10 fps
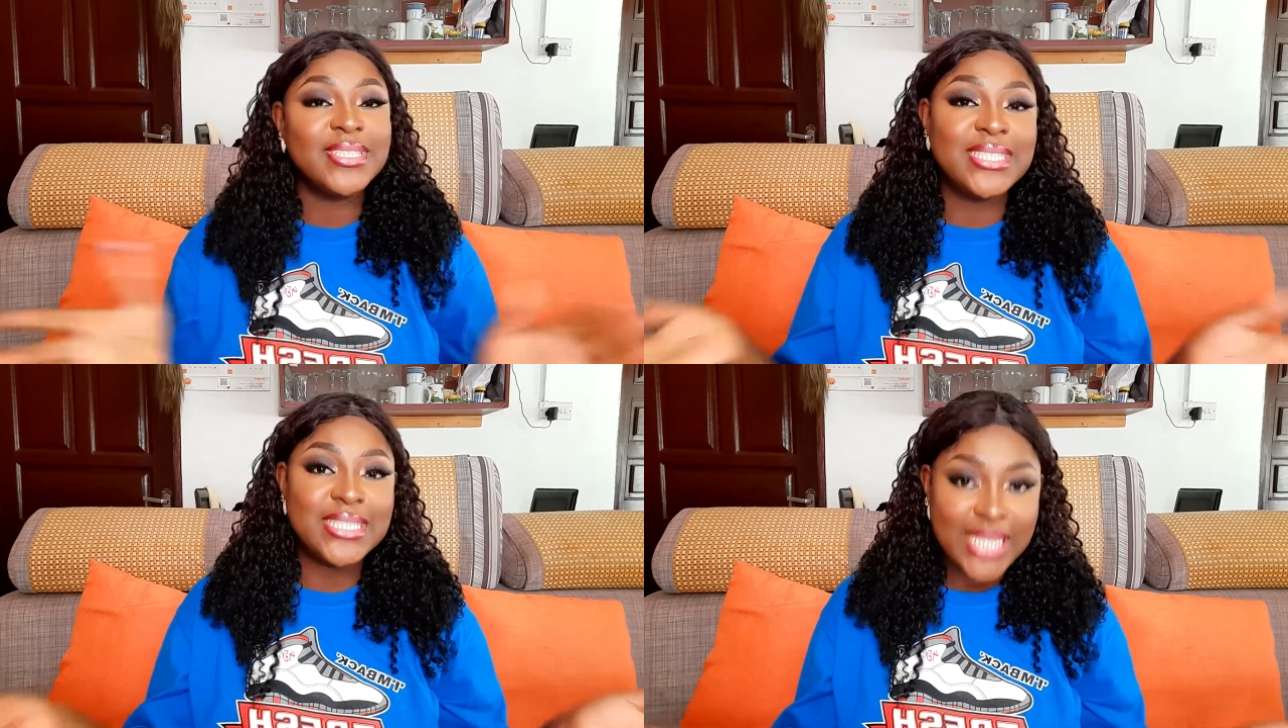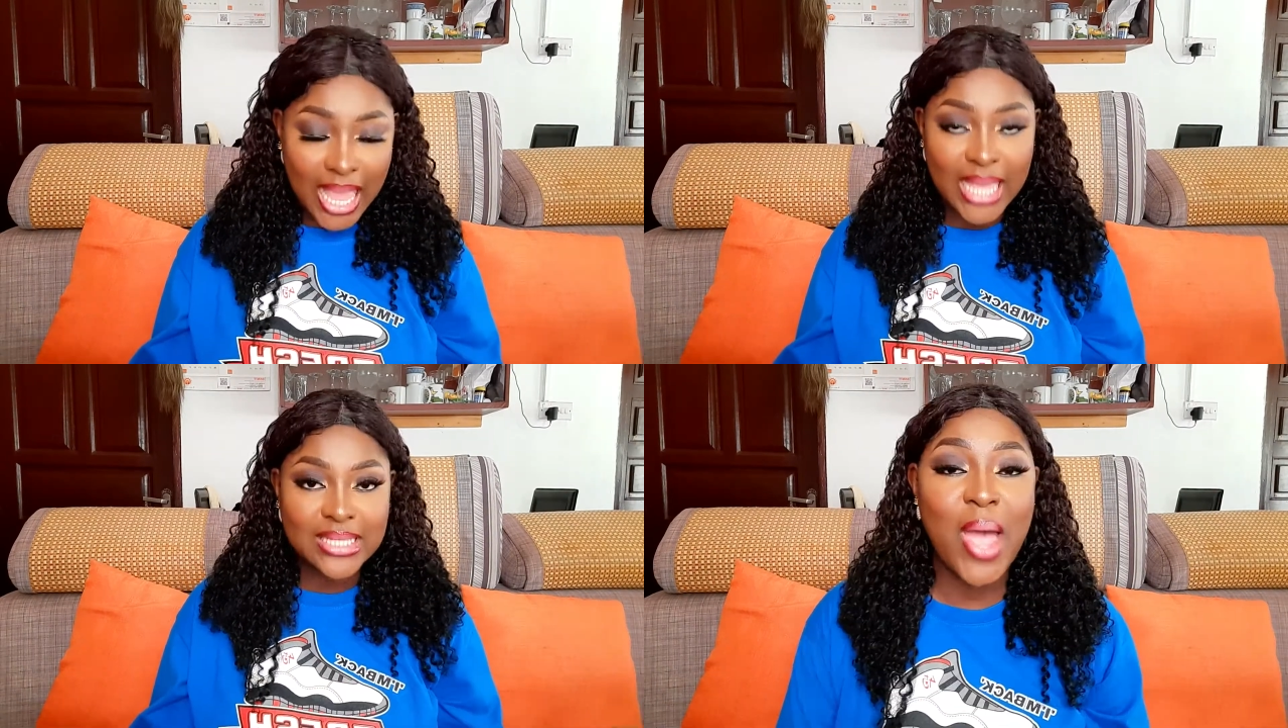yeah
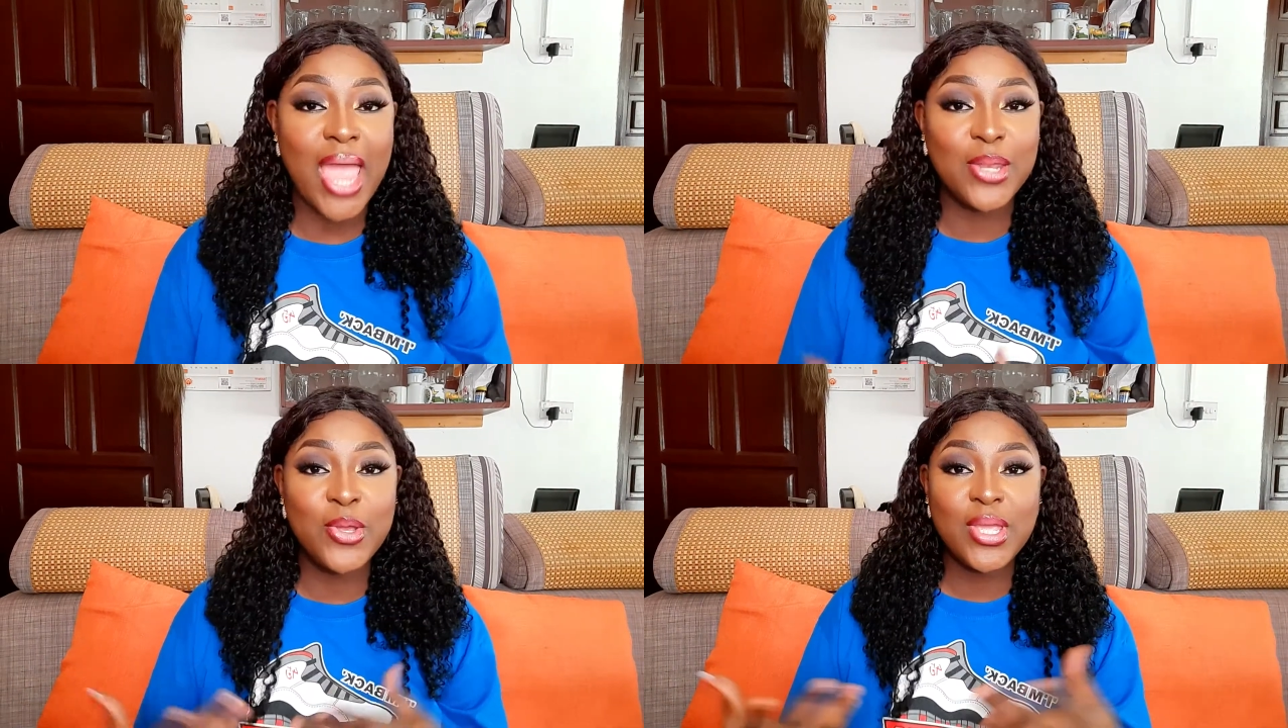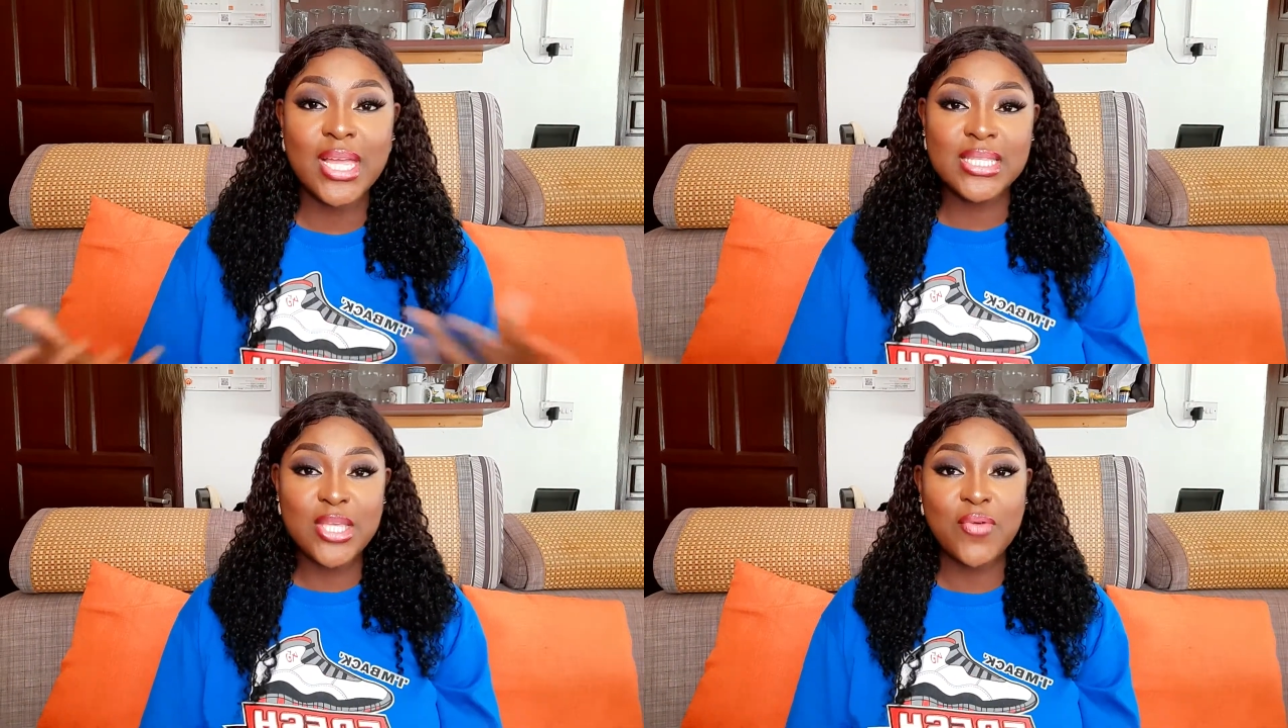so i know you
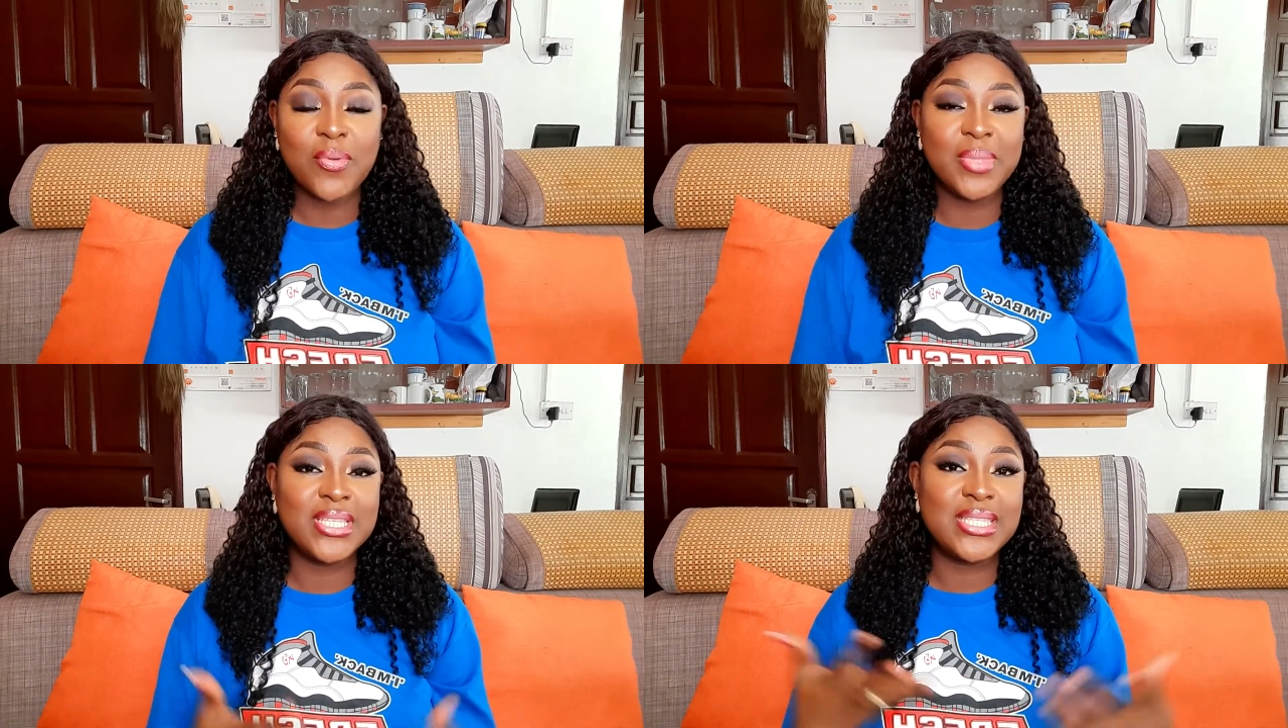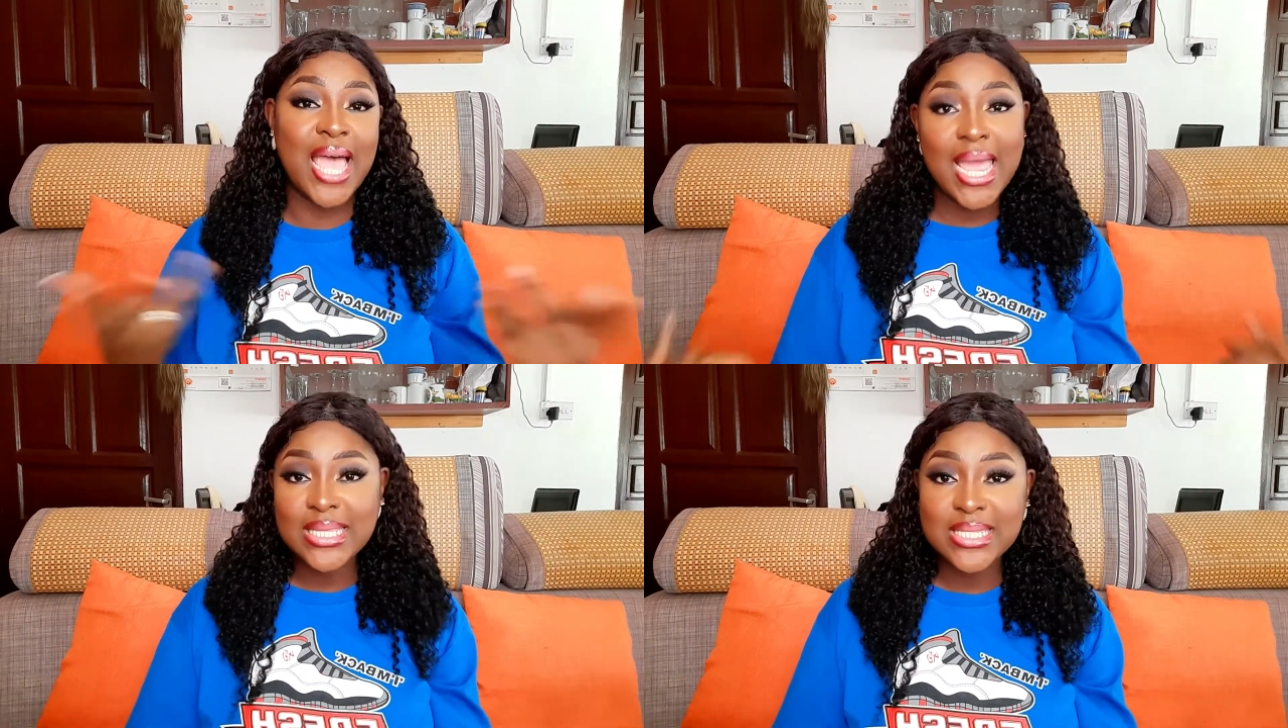can tell from the
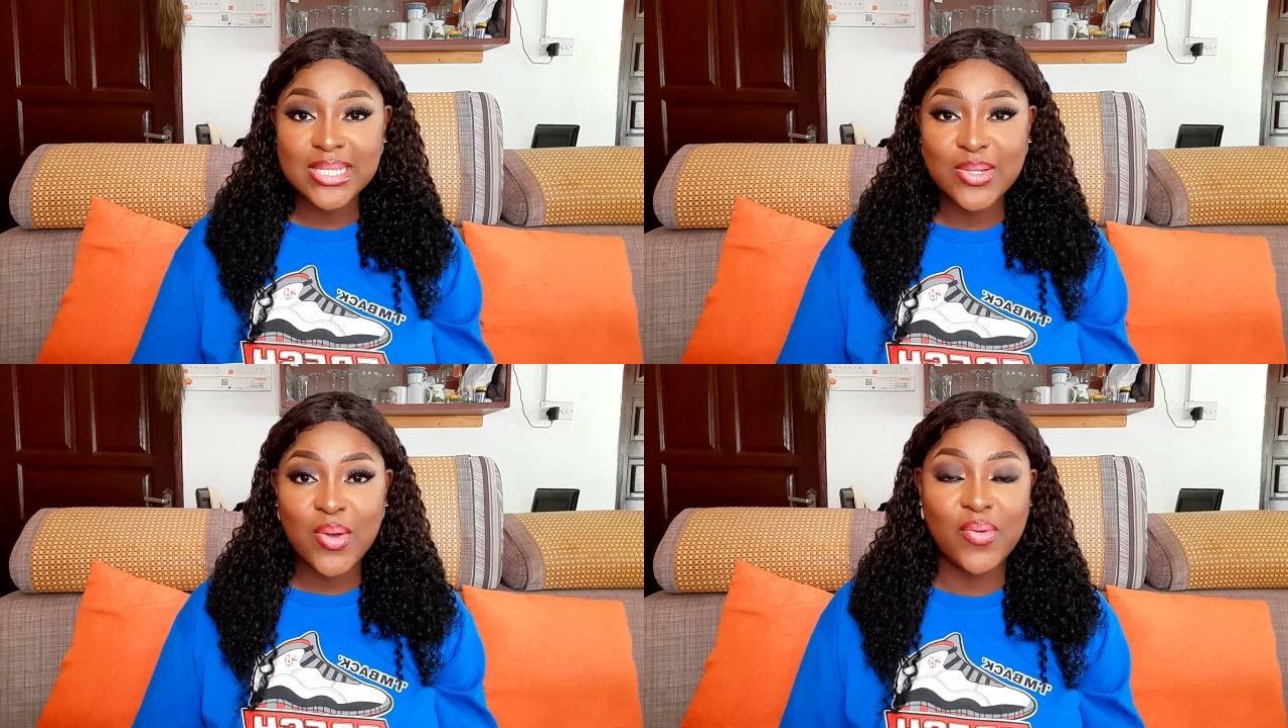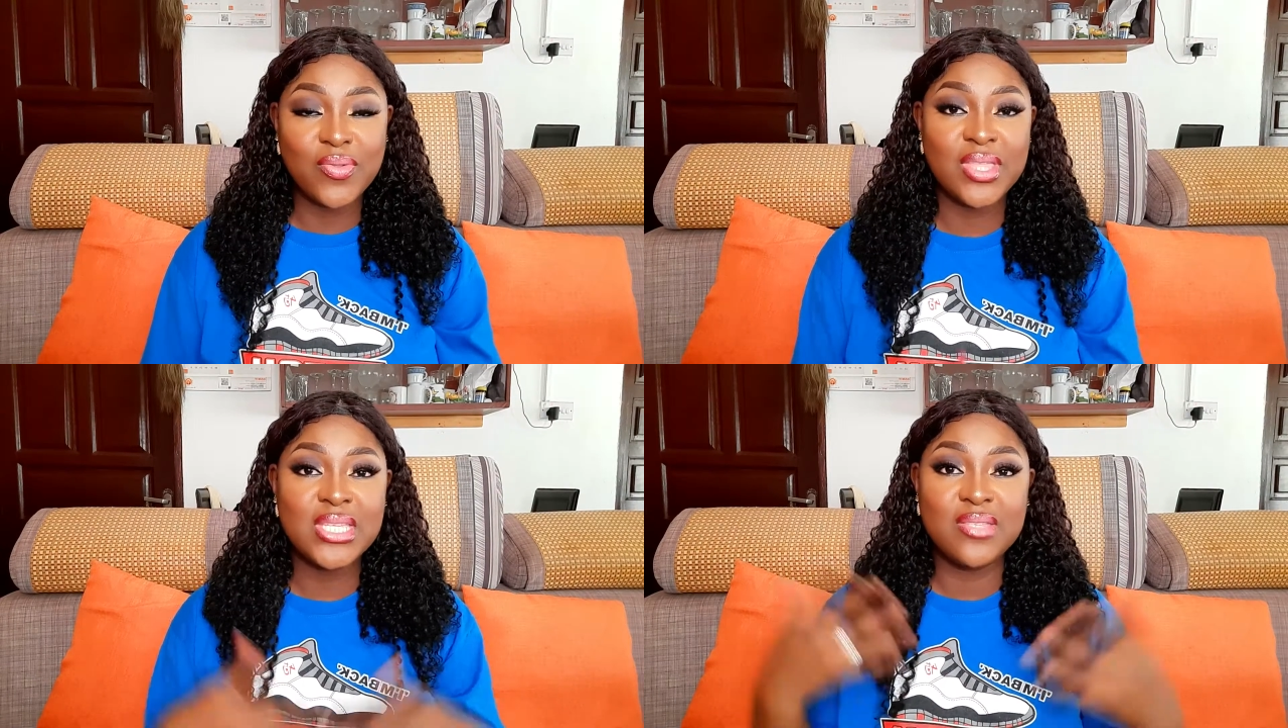title of
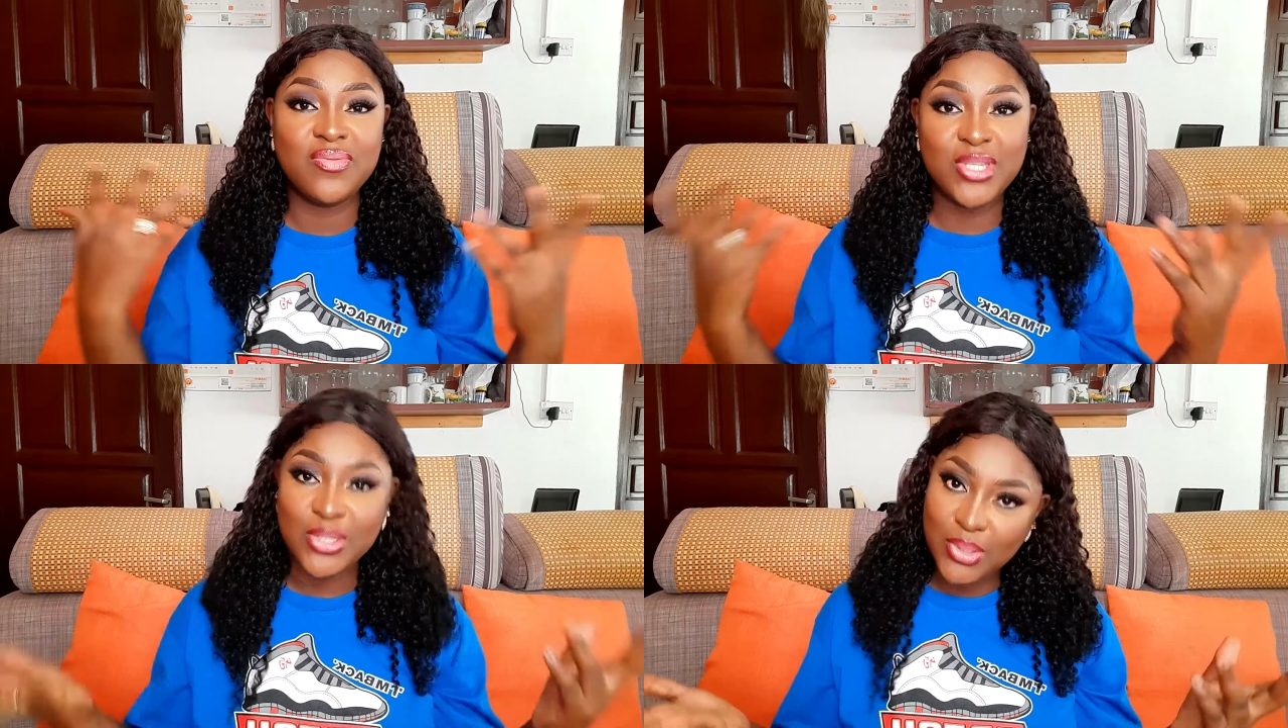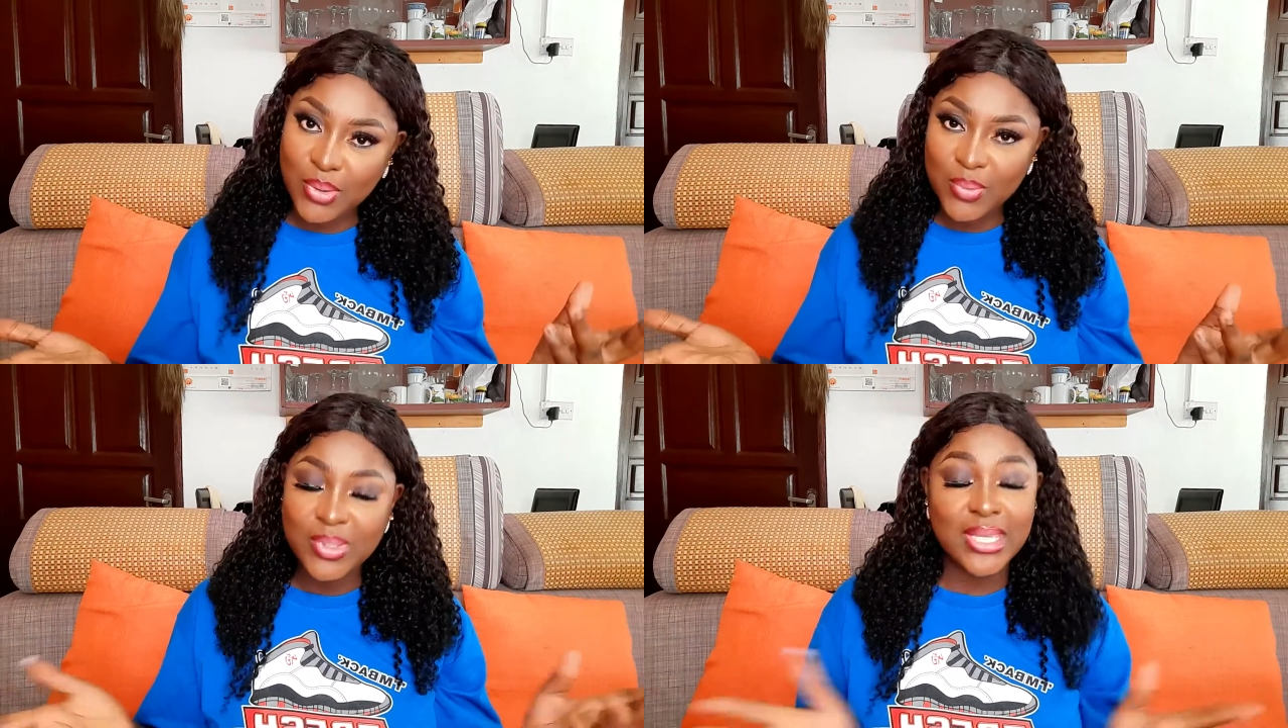this video